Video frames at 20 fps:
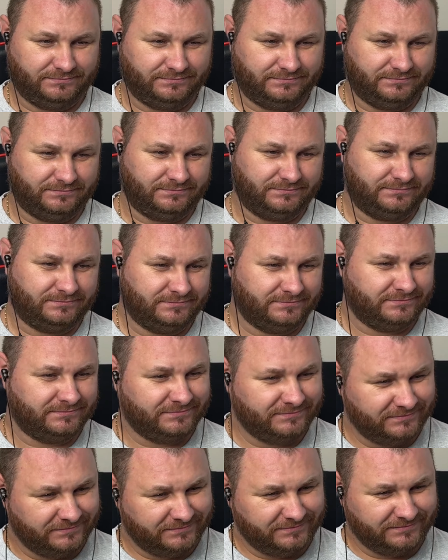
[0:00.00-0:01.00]

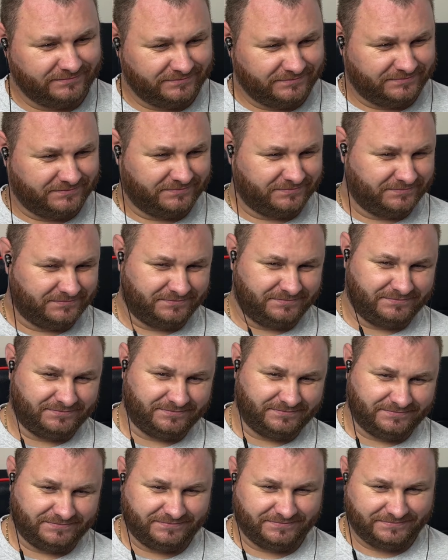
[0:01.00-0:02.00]

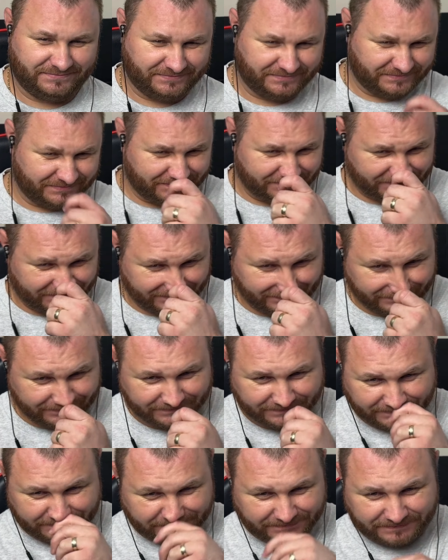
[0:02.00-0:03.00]

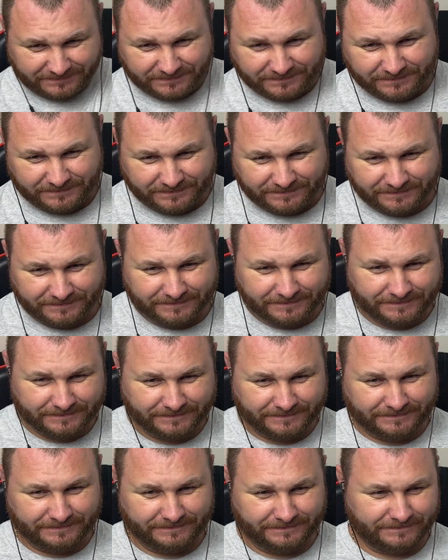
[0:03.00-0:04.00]

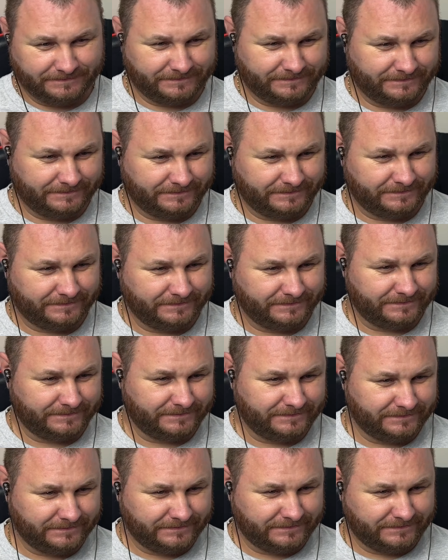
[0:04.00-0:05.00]

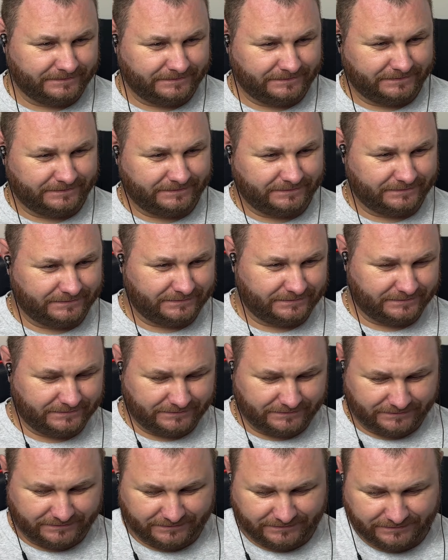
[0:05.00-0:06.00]

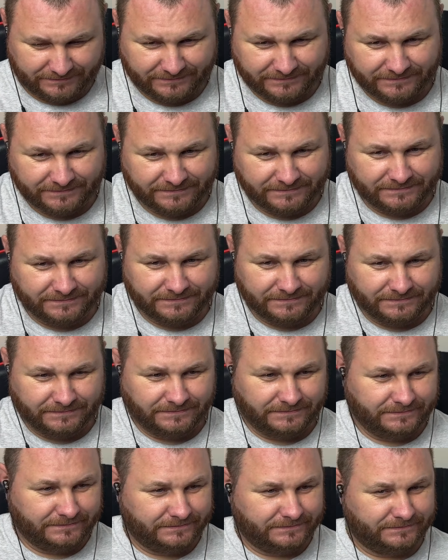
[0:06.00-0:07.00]

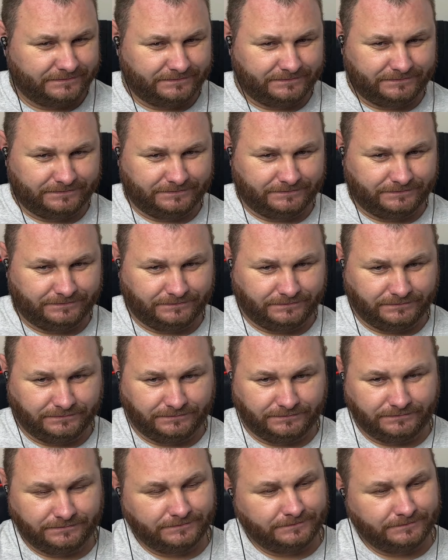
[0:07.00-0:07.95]
This person isn't speaking.